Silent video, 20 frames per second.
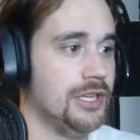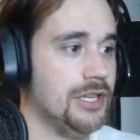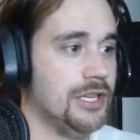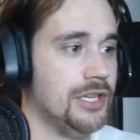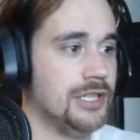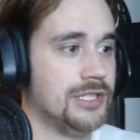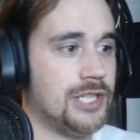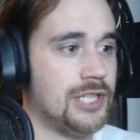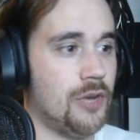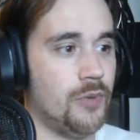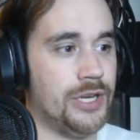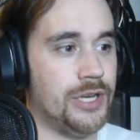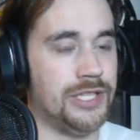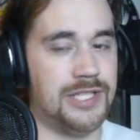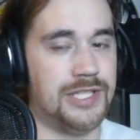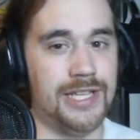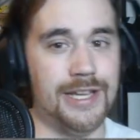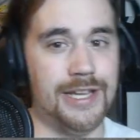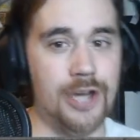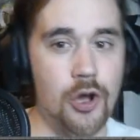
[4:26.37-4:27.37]
So when you
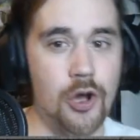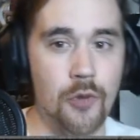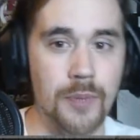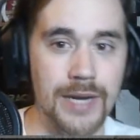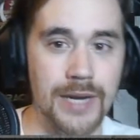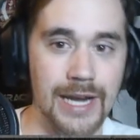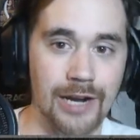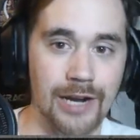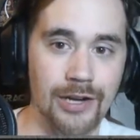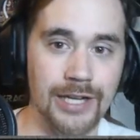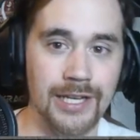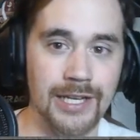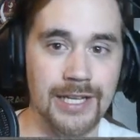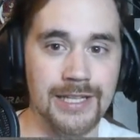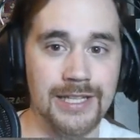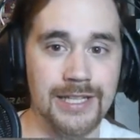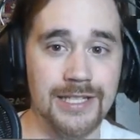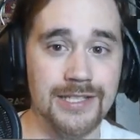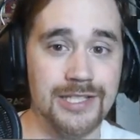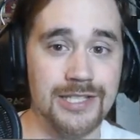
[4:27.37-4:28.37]
see an open area
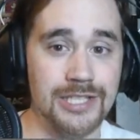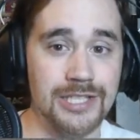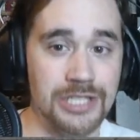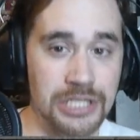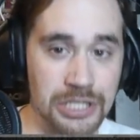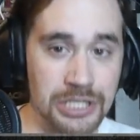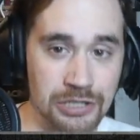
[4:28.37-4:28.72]
like this,